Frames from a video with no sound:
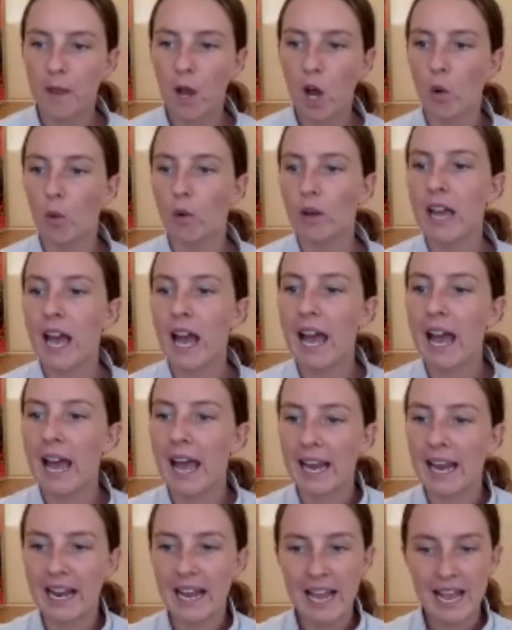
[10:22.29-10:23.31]

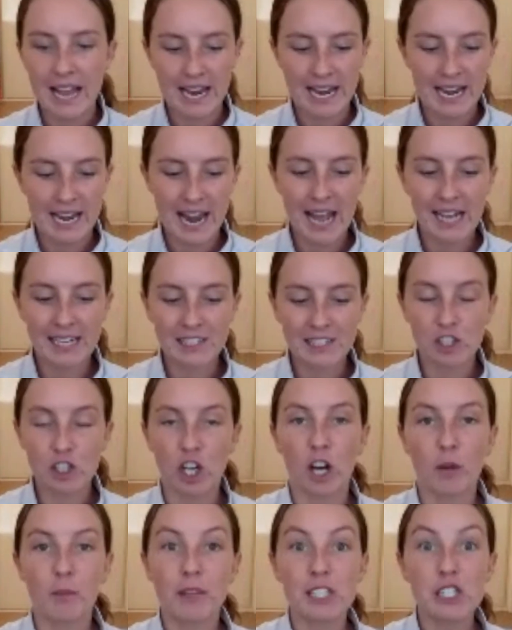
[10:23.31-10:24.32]
Okay, next
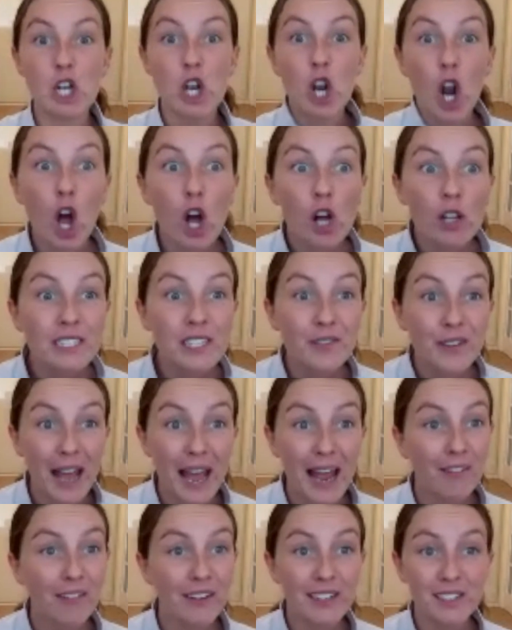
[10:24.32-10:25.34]
up, there's lots of
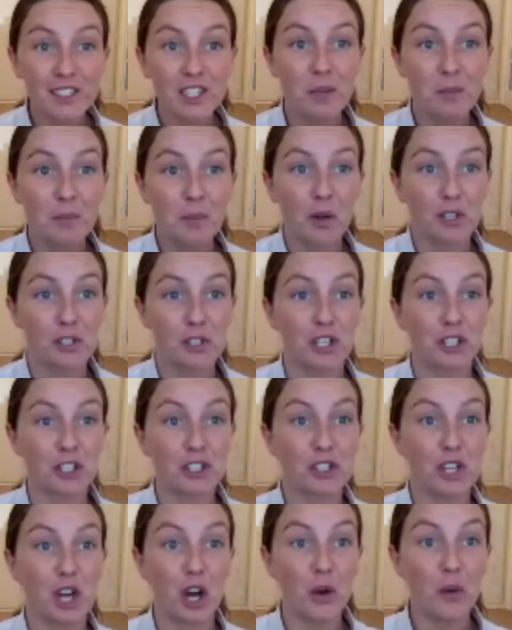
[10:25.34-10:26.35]
areas to the posture.
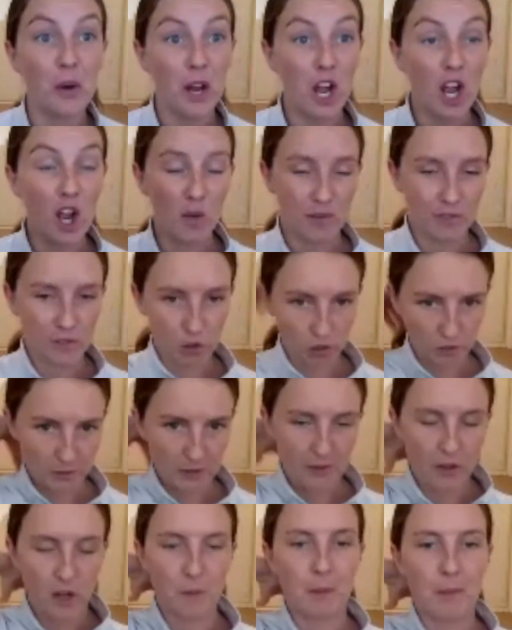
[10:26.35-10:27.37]
So we've talked
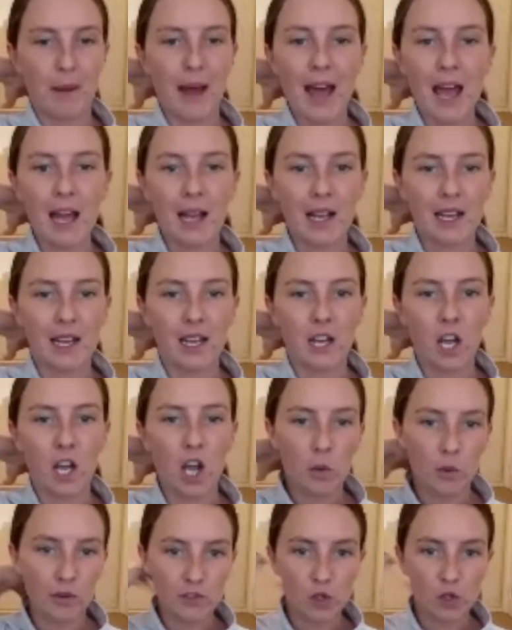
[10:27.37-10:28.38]
about the upper back,
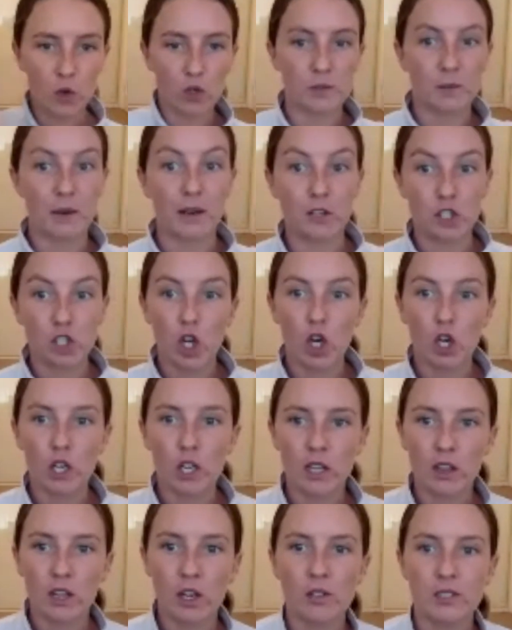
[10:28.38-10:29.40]
we've talked about
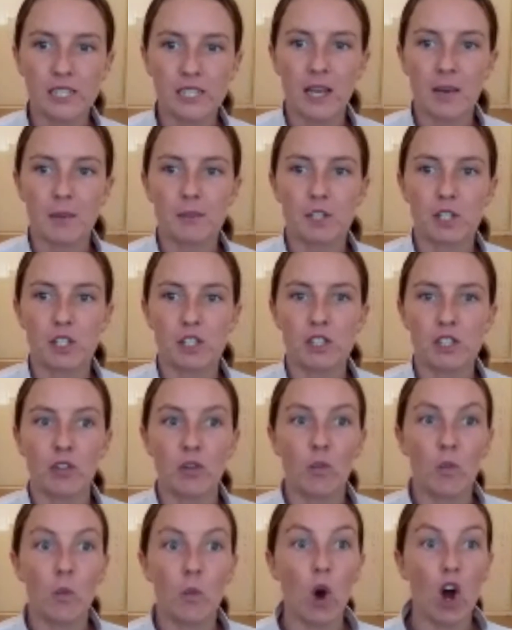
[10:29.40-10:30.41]
tucking those hips under
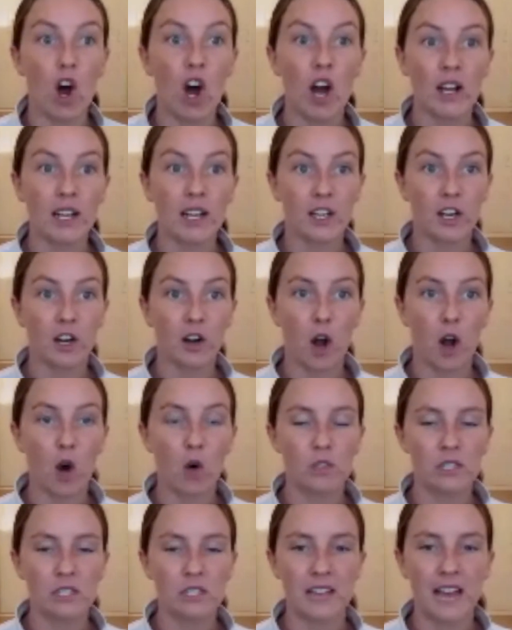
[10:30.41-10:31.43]
and working and
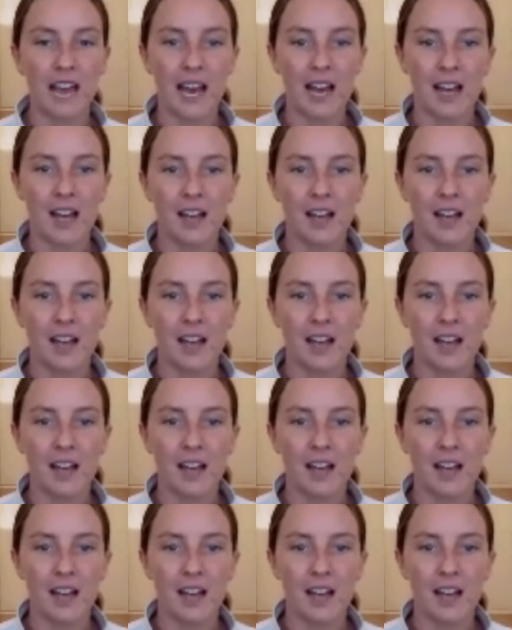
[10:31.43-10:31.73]
holding that.